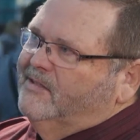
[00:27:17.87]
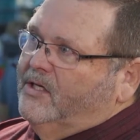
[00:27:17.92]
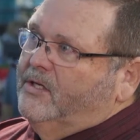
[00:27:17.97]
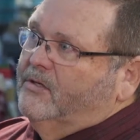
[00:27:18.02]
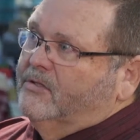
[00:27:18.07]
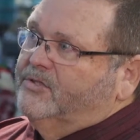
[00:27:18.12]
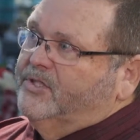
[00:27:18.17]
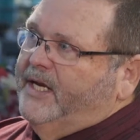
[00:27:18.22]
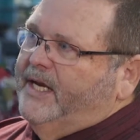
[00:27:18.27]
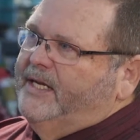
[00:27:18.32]

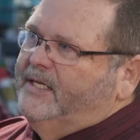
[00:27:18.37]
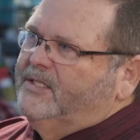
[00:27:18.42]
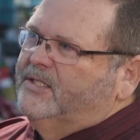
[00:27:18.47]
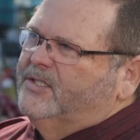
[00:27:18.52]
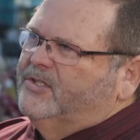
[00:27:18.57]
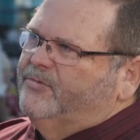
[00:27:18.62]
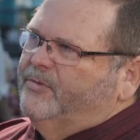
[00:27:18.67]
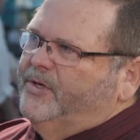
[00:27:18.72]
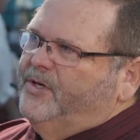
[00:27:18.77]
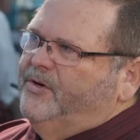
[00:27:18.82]
You know,
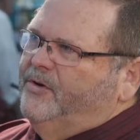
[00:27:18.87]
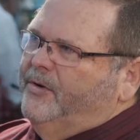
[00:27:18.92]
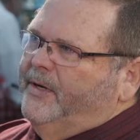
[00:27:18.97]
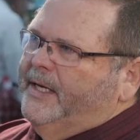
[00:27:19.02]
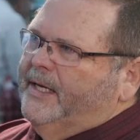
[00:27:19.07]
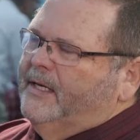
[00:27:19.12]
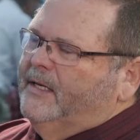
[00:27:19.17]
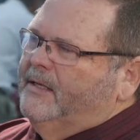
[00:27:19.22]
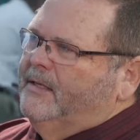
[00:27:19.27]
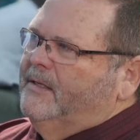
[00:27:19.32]
change is
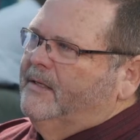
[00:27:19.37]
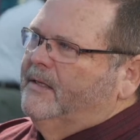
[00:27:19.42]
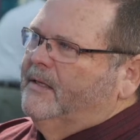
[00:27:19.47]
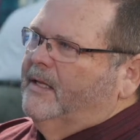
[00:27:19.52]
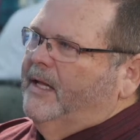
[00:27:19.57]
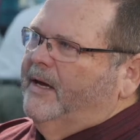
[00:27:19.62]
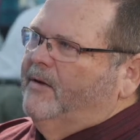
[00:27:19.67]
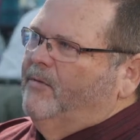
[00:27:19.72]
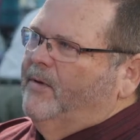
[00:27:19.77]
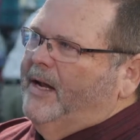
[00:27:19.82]
renewing.
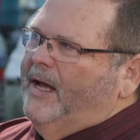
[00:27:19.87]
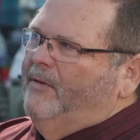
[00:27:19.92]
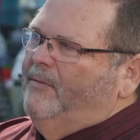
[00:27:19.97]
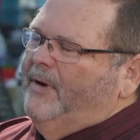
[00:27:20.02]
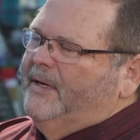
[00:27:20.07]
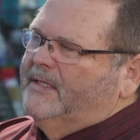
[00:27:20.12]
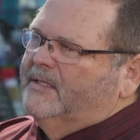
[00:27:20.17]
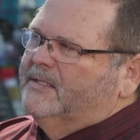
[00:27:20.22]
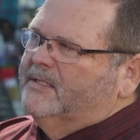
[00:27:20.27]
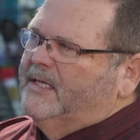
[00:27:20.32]
Like when I
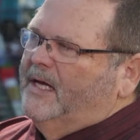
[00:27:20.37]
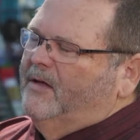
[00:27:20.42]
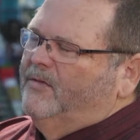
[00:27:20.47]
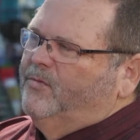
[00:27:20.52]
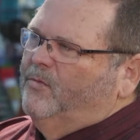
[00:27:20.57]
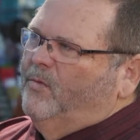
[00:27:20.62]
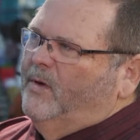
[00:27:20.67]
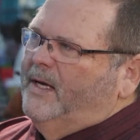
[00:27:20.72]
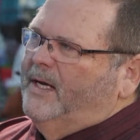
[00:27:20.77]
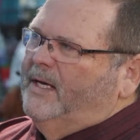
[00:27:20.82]
went to
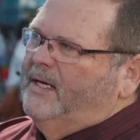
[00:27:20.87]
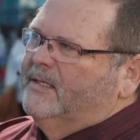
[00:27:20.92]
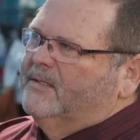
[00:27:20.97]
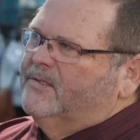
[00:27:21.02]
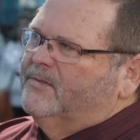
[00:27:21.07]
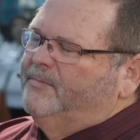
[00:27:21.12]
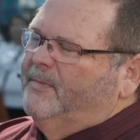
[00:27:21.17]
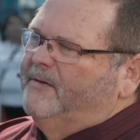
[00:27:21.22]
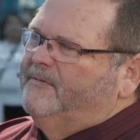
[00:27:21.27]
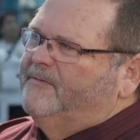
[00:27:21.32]

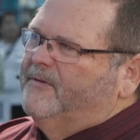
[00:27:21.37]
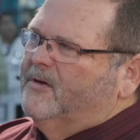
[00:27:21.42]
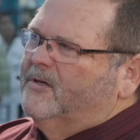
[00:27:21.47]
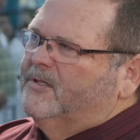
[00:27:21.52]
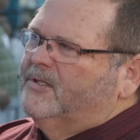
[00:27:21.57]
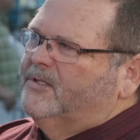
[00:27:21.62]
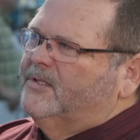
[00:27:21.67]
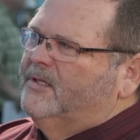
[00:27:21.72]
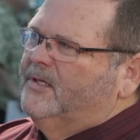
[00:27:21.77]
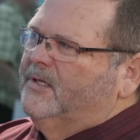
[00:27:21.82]
Southwest, my
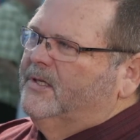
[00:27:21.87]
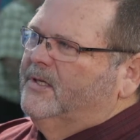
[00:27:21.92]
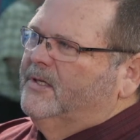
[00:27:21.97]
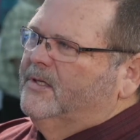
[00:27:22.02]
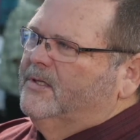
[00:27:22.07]
first